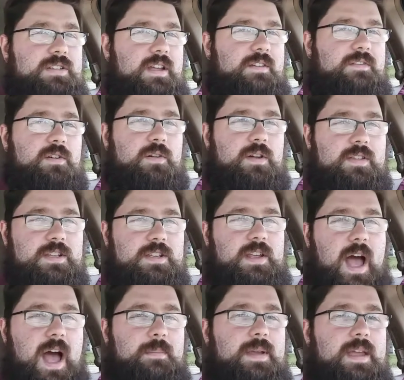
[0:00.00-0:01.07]
if you're in this
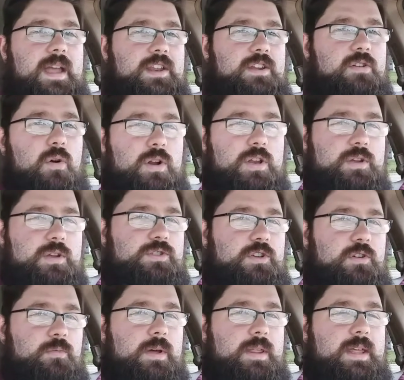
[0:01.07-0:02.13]
hobby and you're on
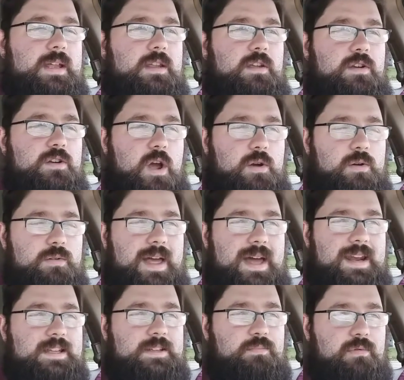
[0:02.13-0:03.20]
YouTube with it, you know who that
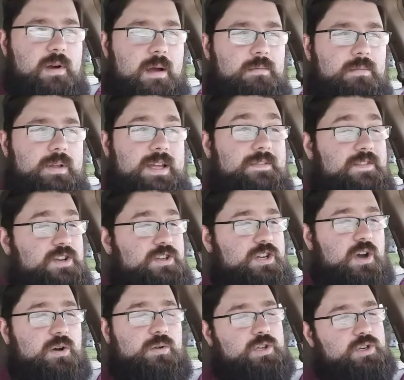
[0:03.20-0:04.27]
is probably. If you
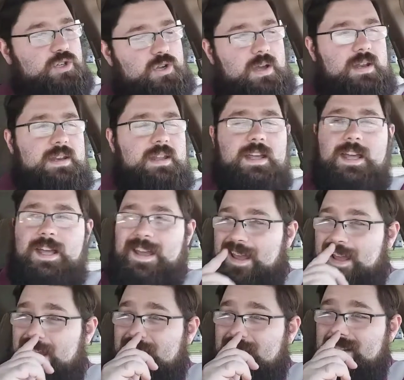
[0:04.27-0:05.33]
don't, you should.
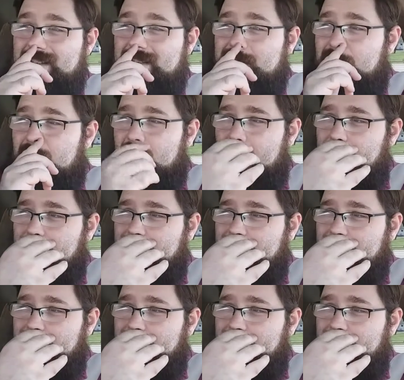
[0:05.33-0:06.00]
He's got